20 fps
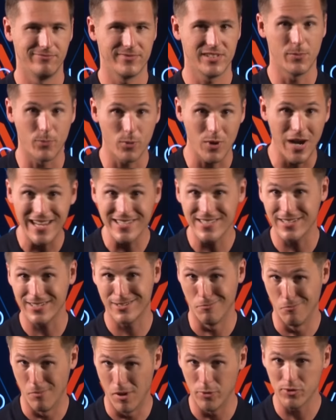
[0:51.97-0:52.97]
Surprising
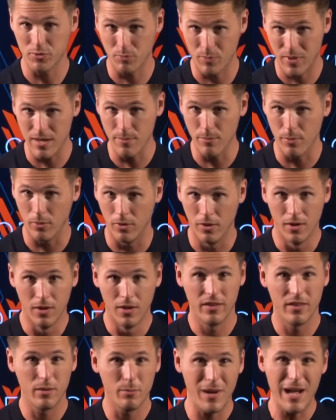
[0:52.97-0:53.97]
to most people,
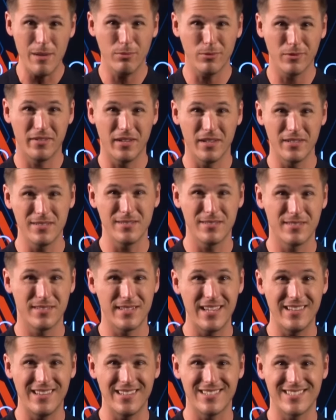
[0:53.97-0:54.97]
the Bible doesn't
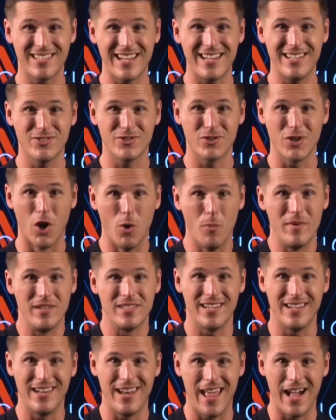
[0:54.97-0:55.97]
say that Satan's home
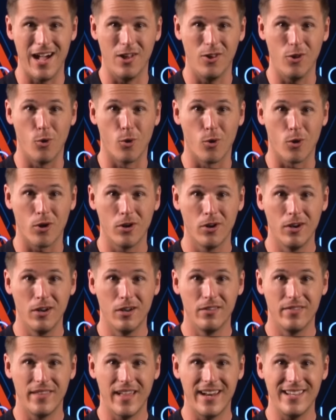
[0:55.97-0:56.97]
is in hell or
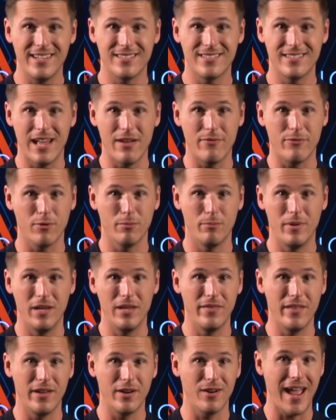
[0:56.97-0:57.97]
that he's ever
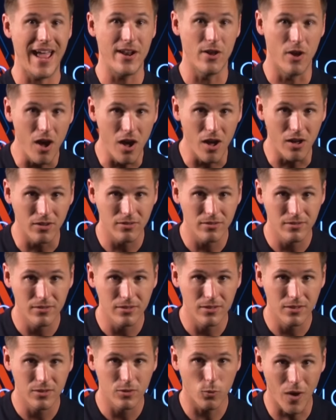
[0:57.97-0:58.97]
been there at all.
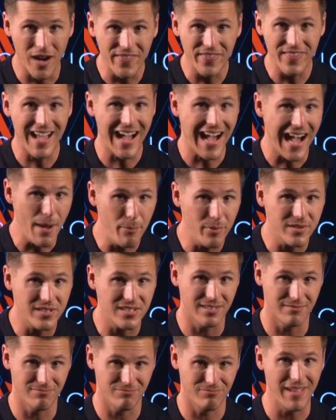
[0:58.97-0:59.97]
Quite the
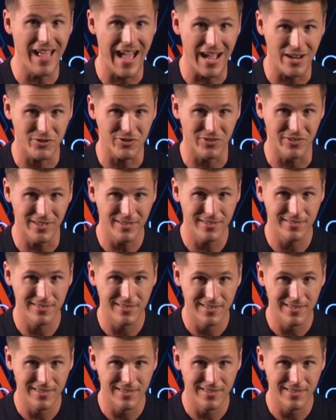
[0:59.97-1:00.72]
opposite, actually.